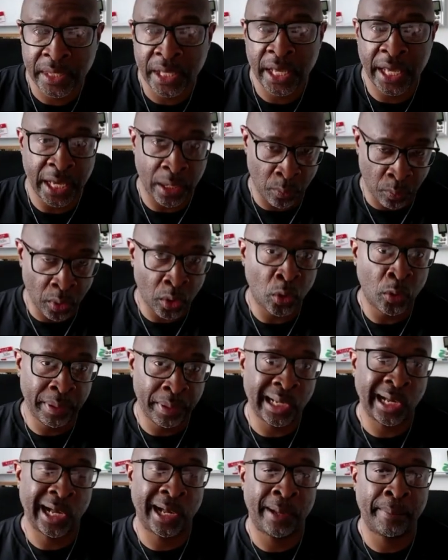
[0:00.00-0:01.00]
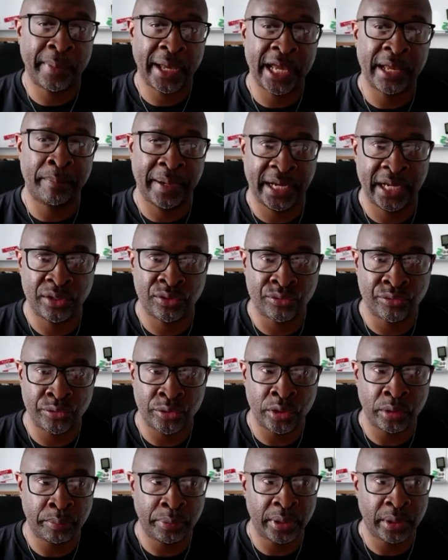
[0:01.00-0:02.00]
it will become a paid
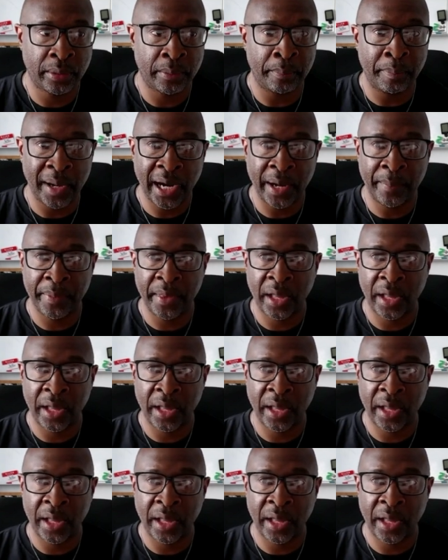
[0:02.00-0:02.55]
group. But